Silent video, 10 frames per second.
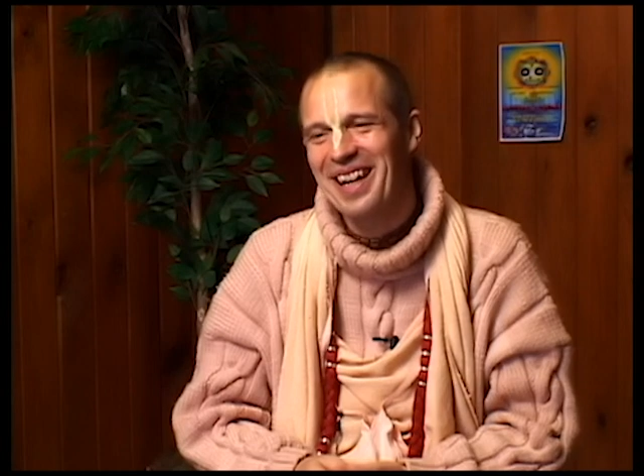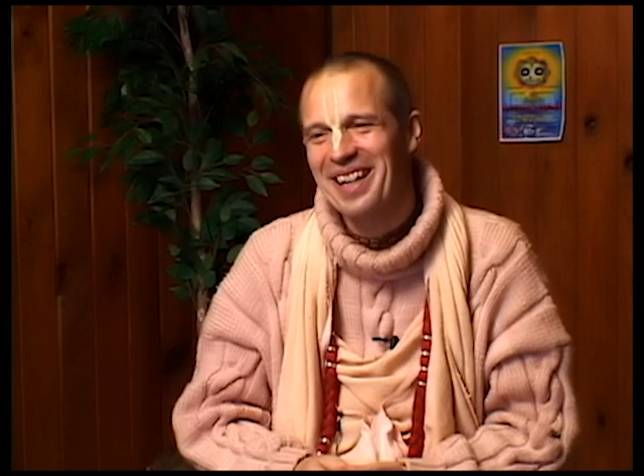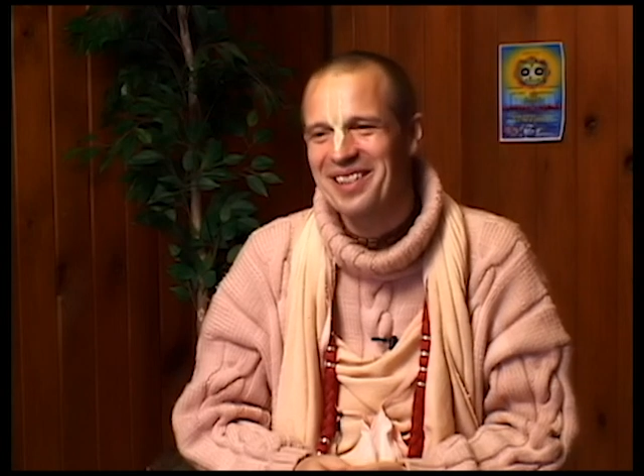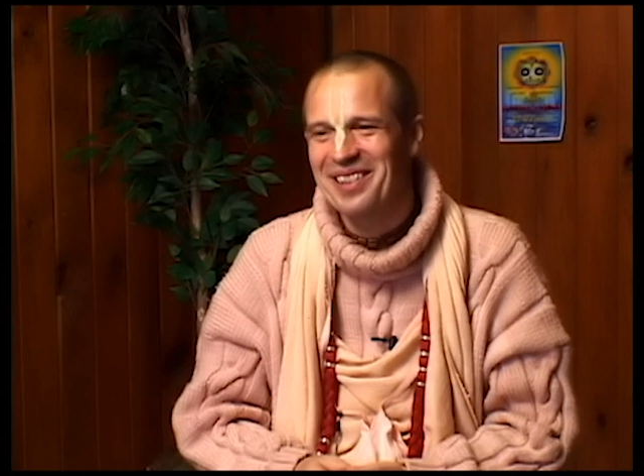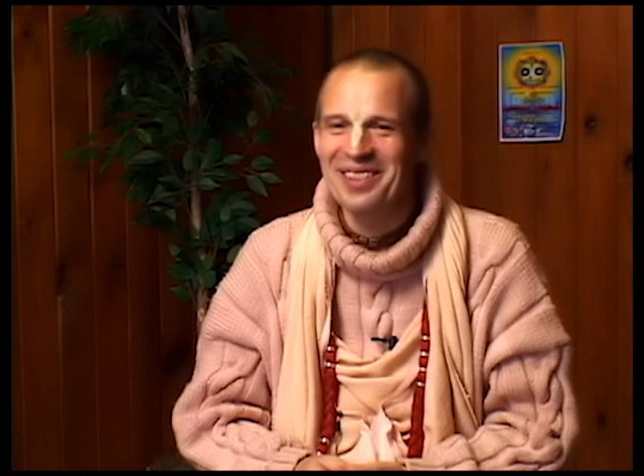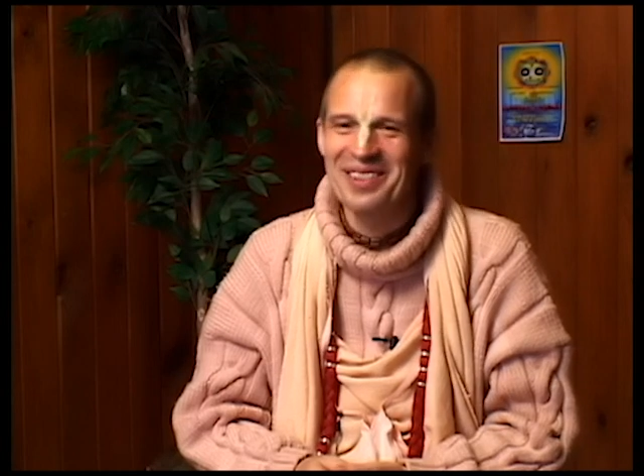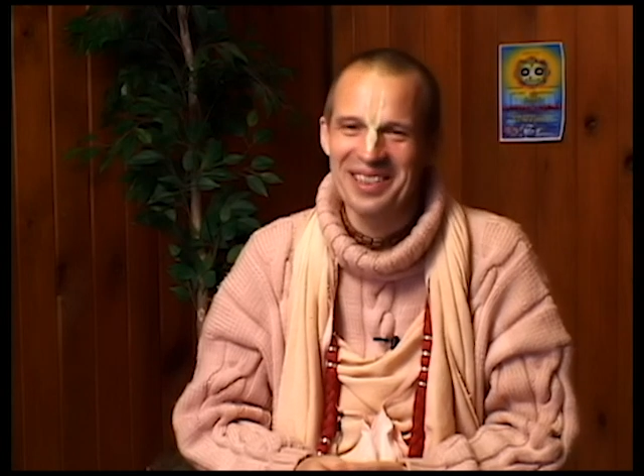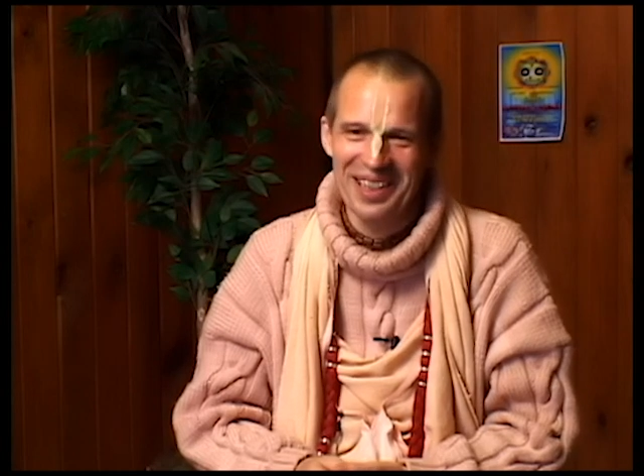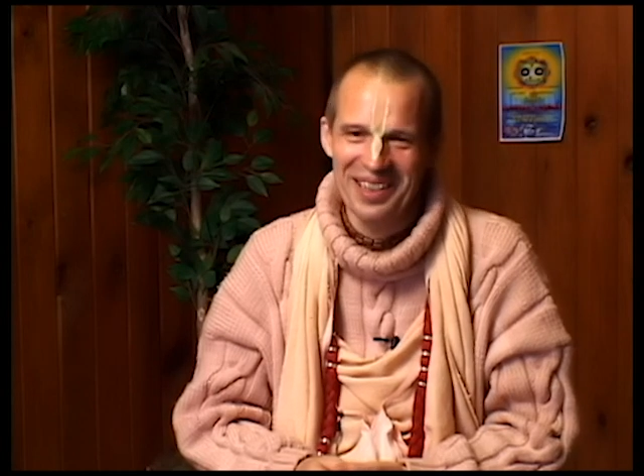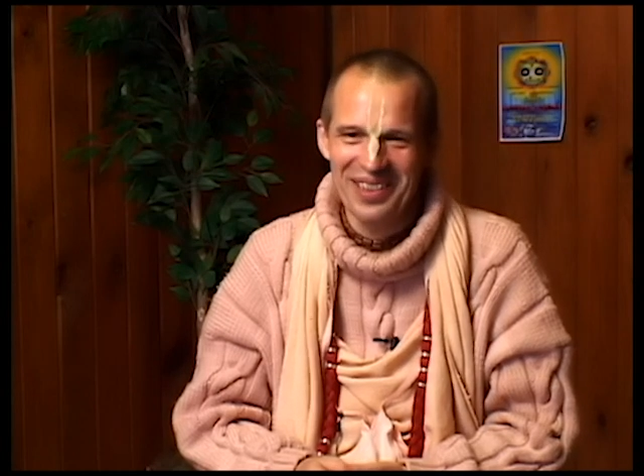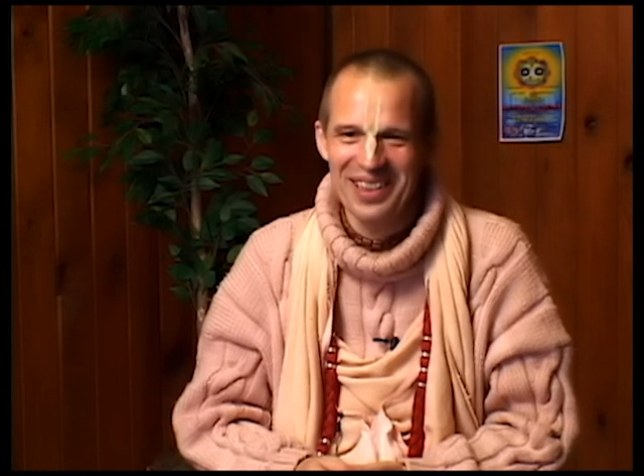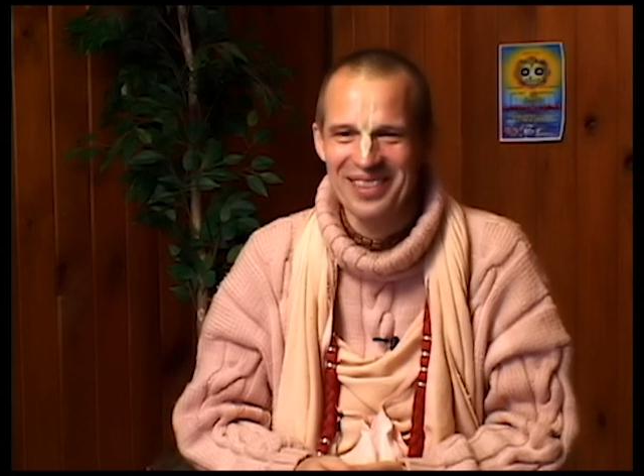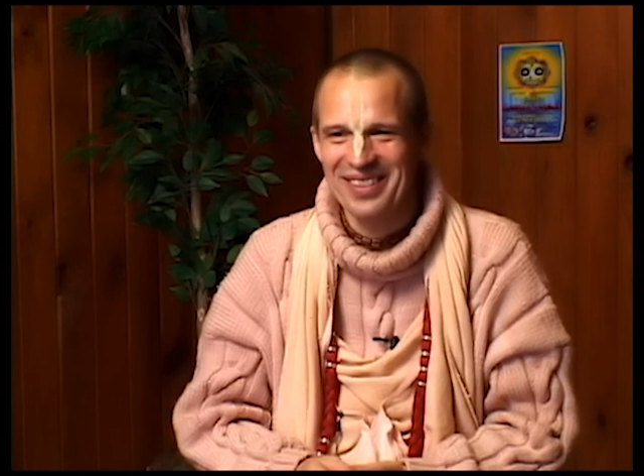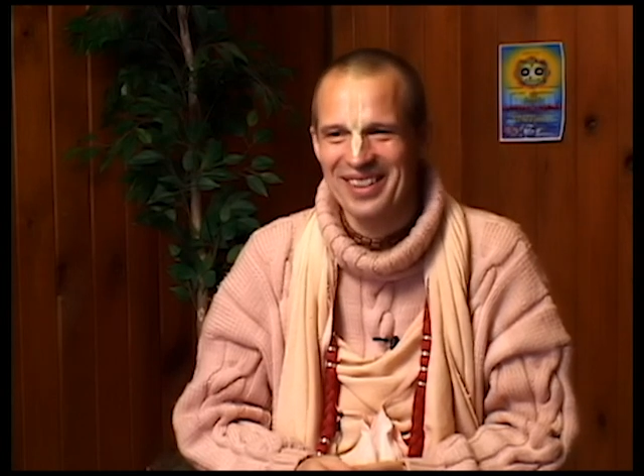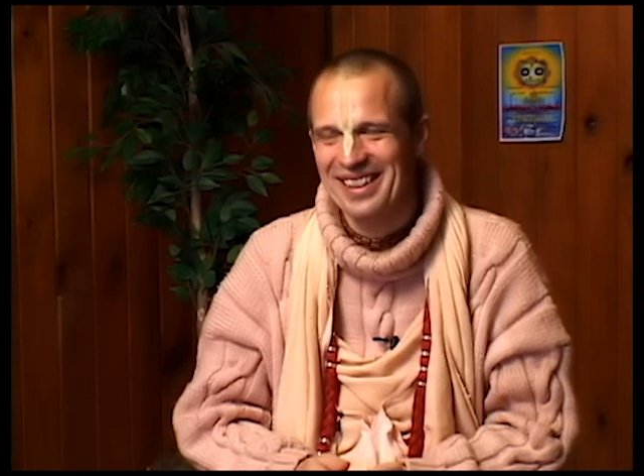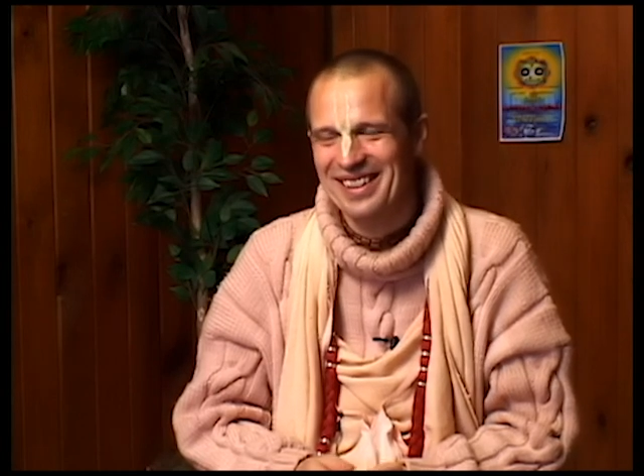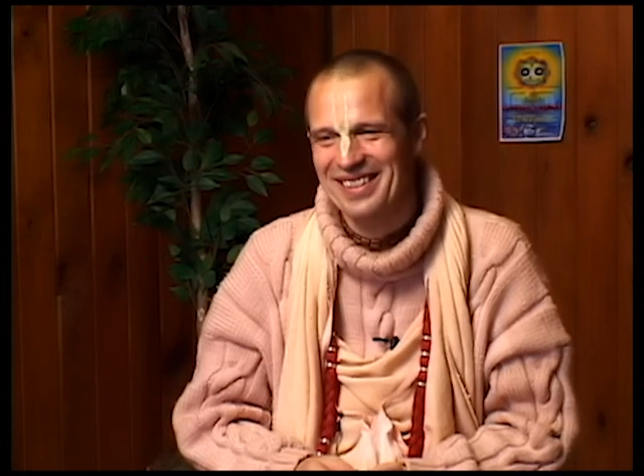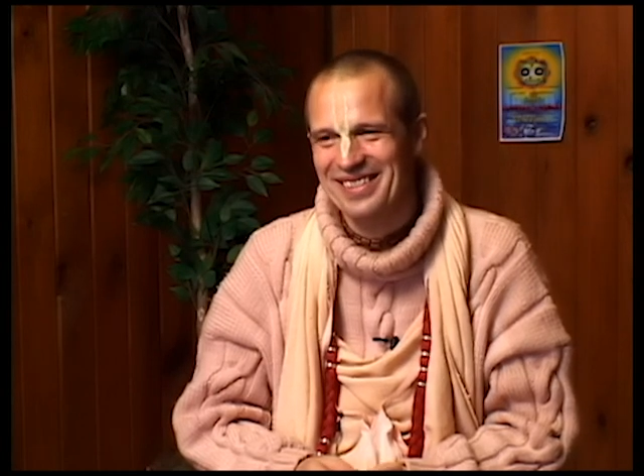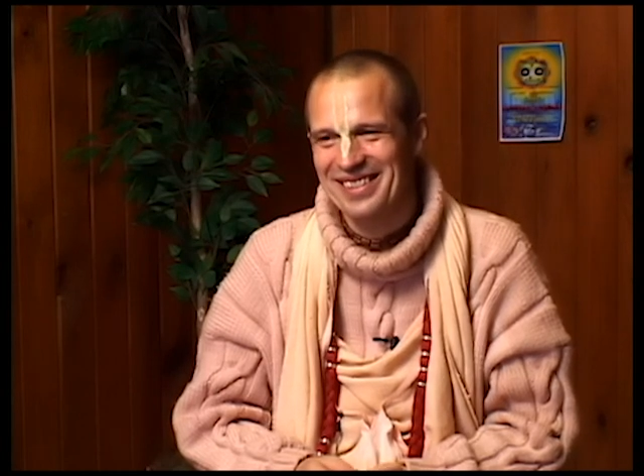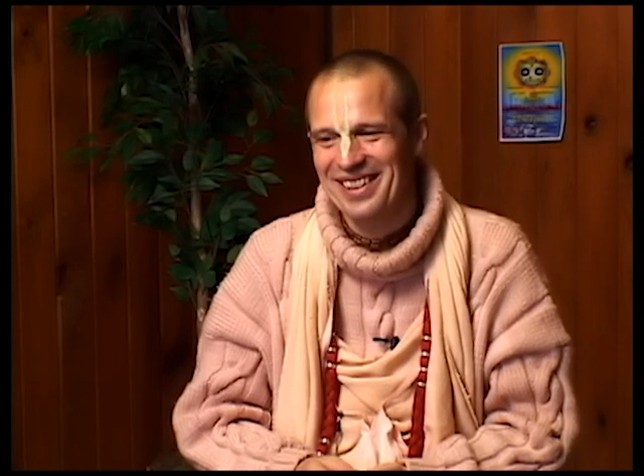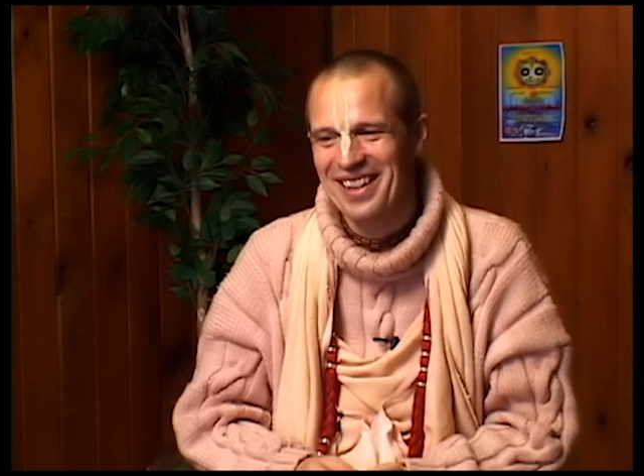had told Srila Prabhupada. So